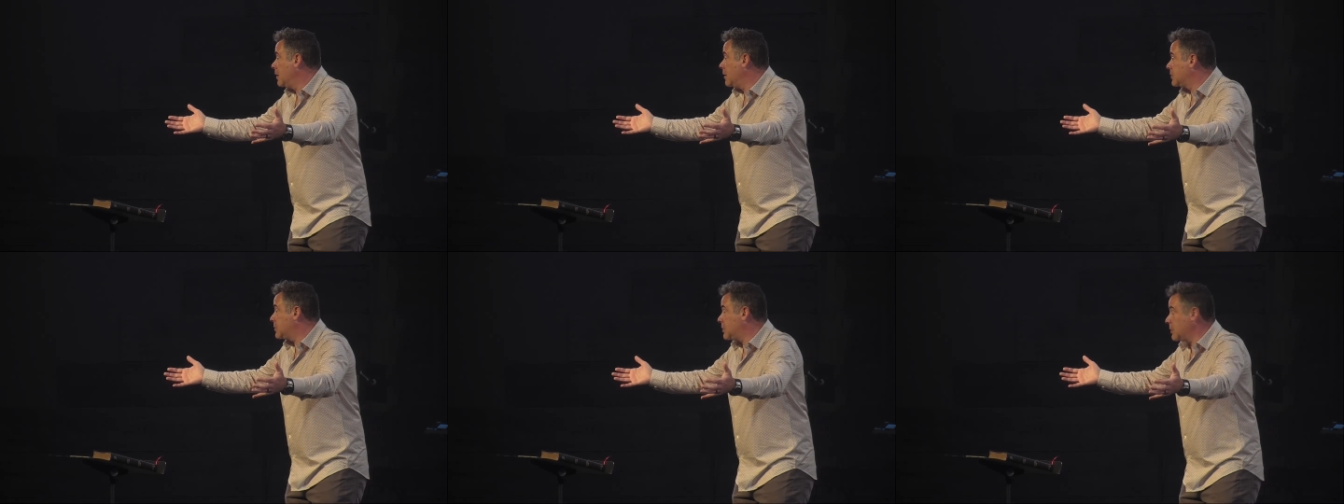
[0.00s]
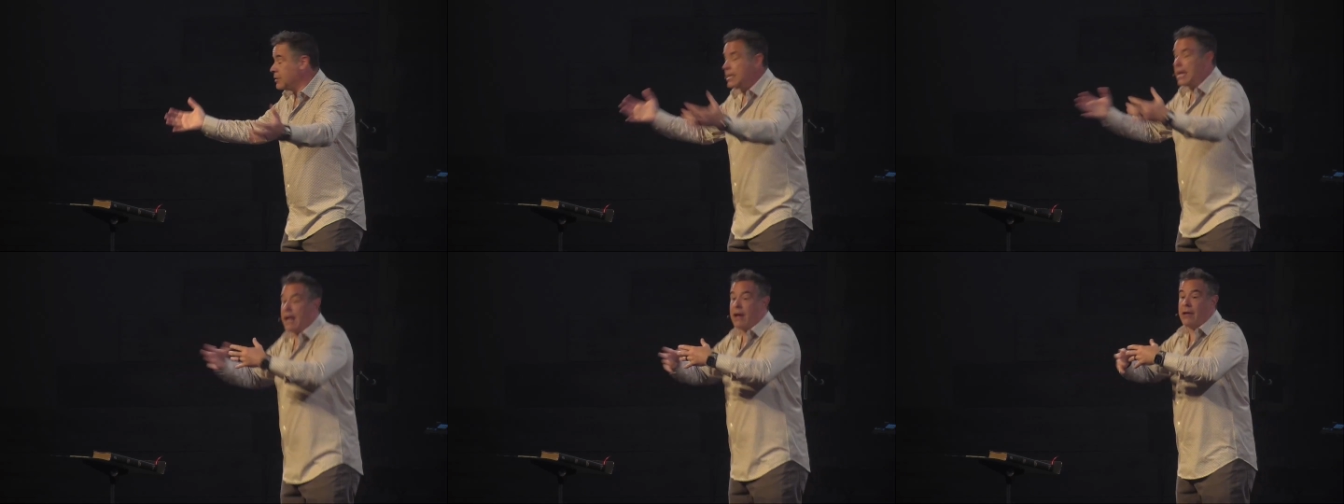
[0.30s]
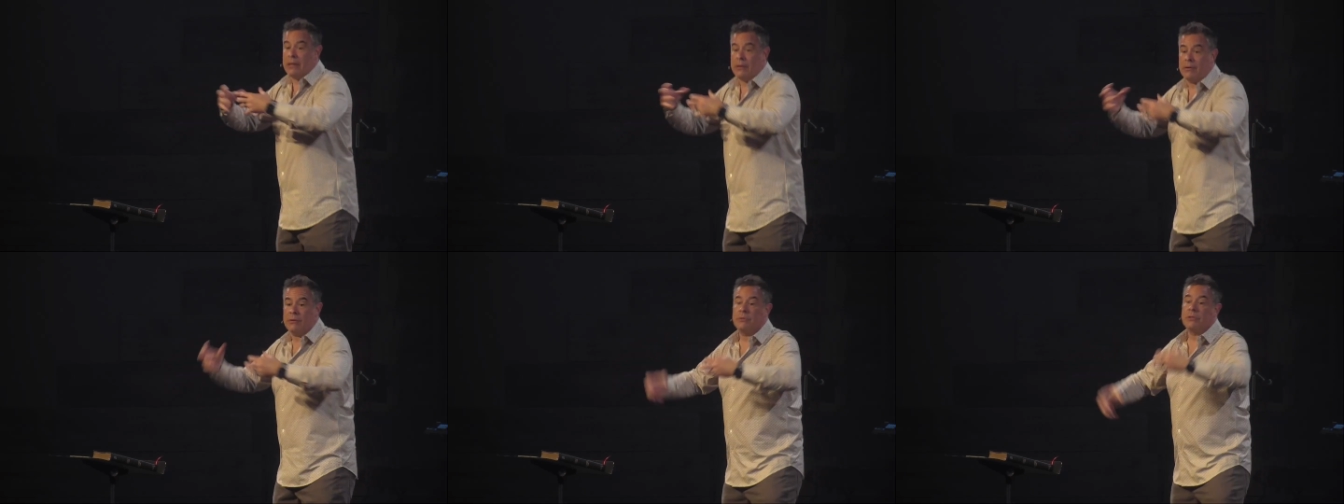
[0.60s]
So
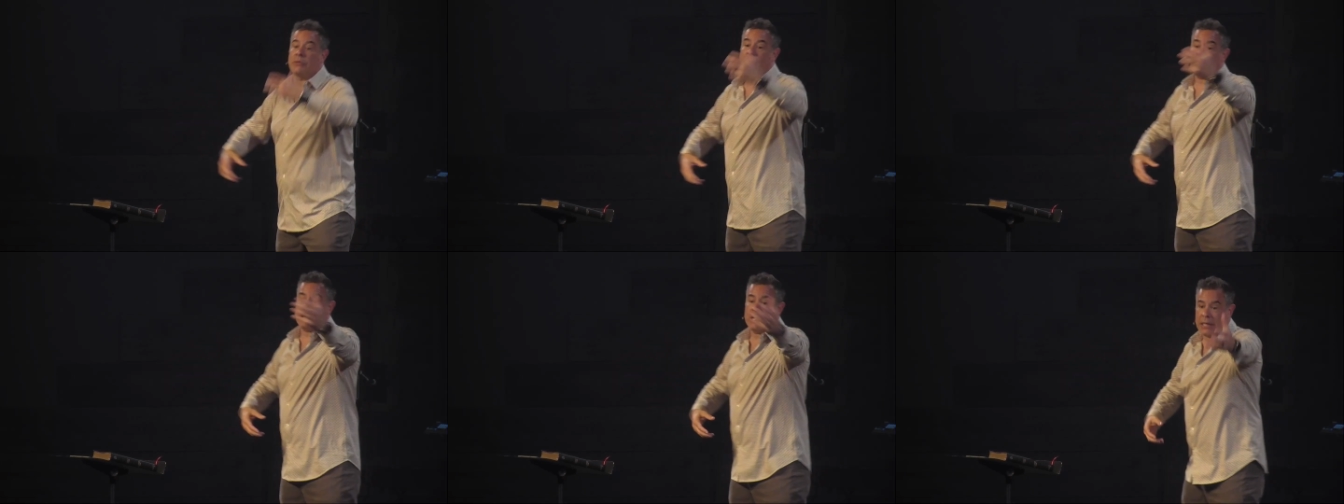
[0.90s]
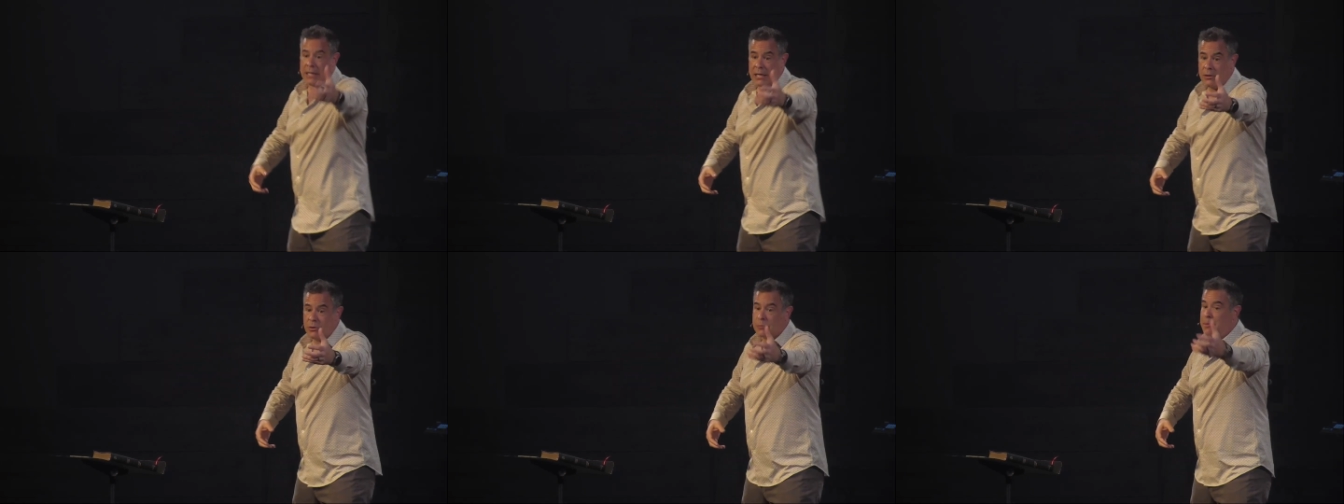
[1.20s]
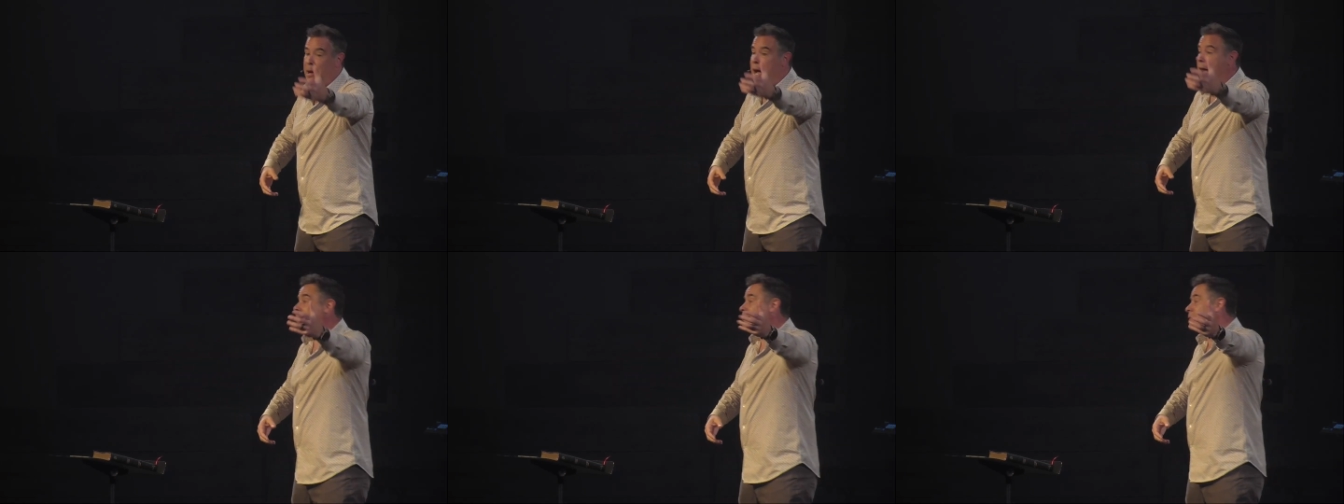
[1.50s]
now it was like he was
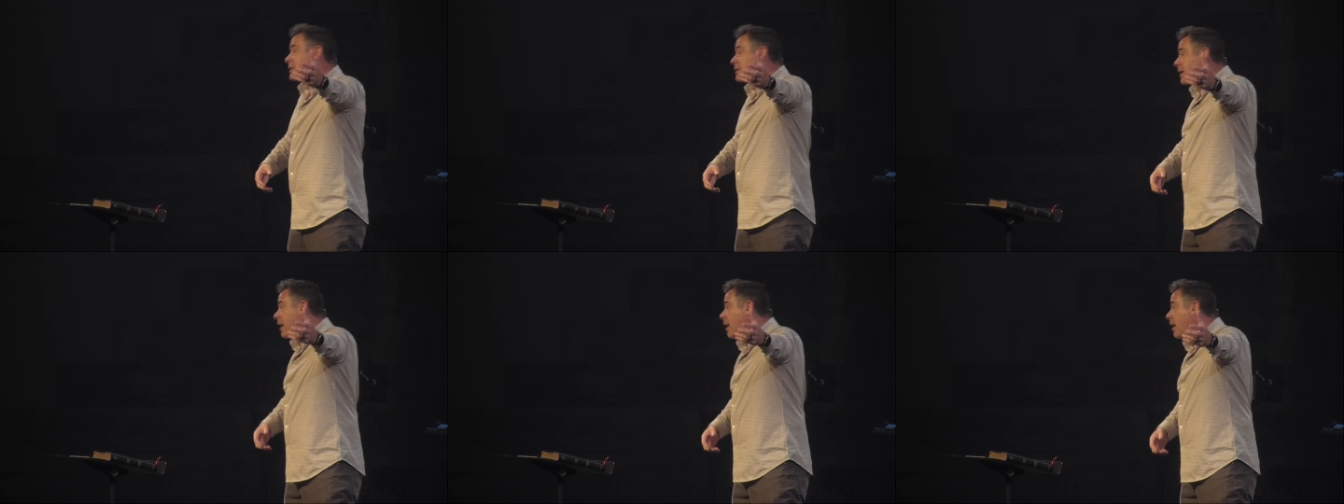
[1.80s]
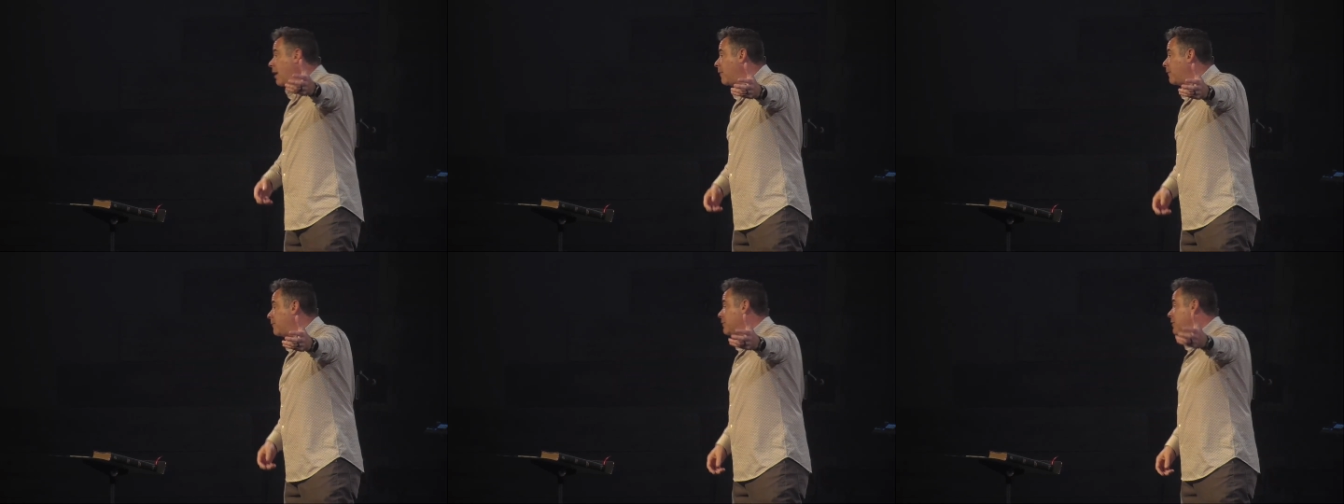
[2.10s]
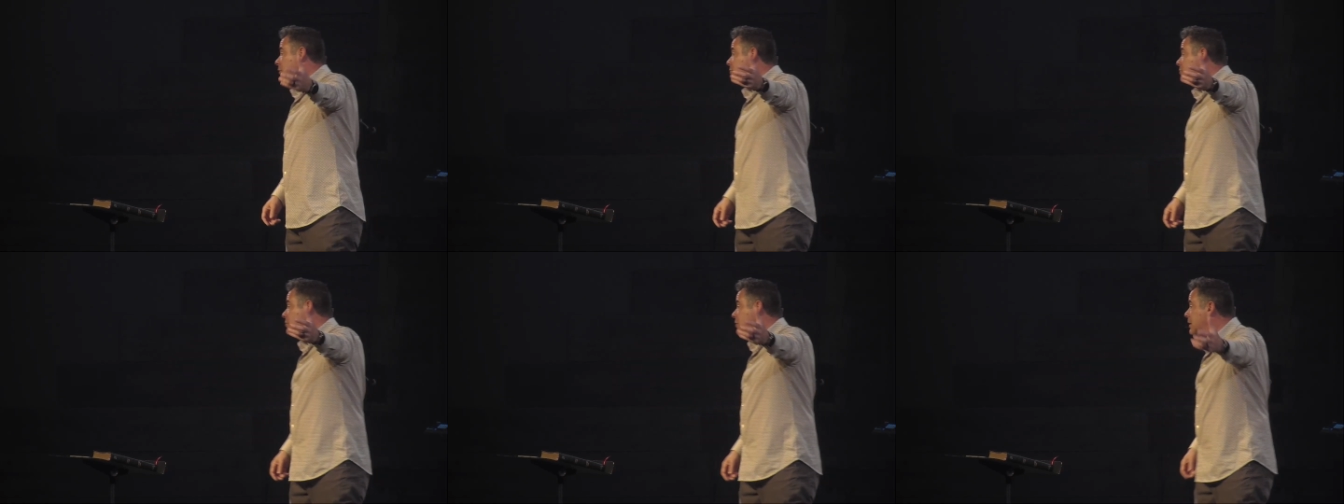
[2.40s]
by himself,
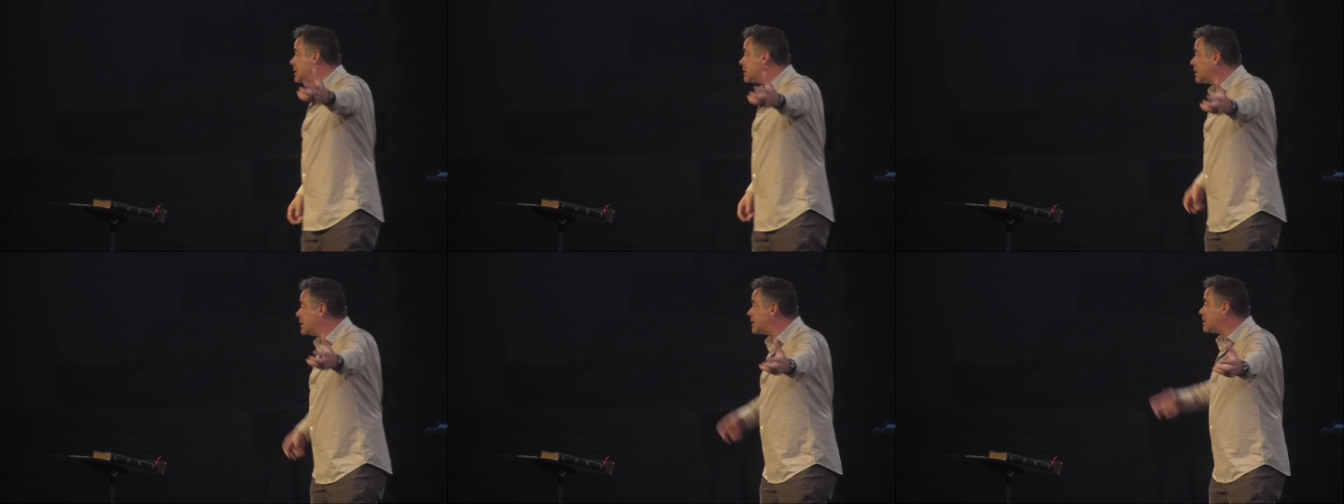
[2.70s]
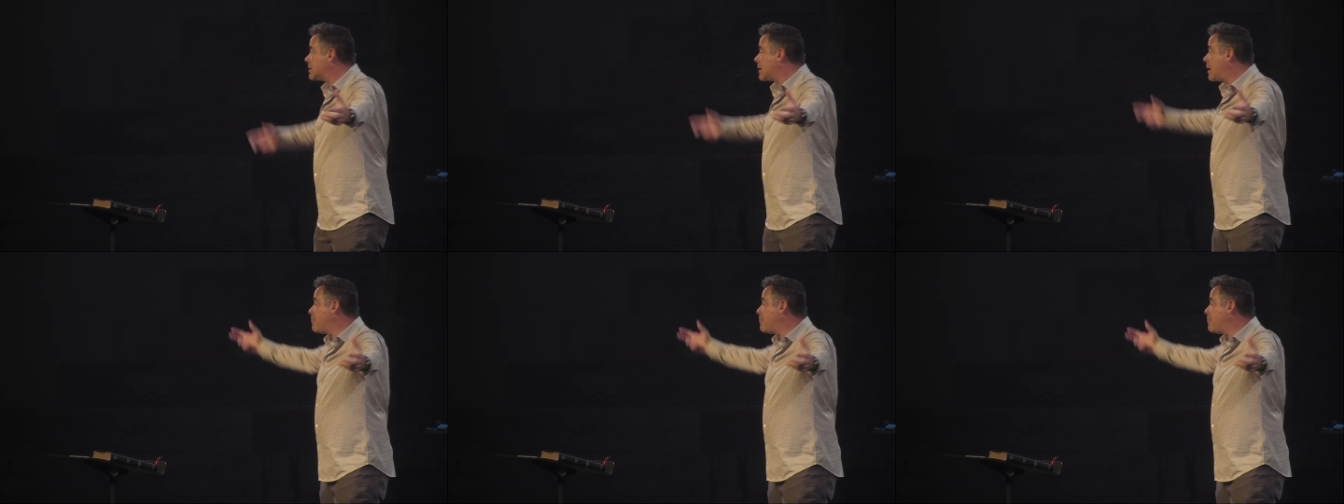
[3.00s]
no Jesus.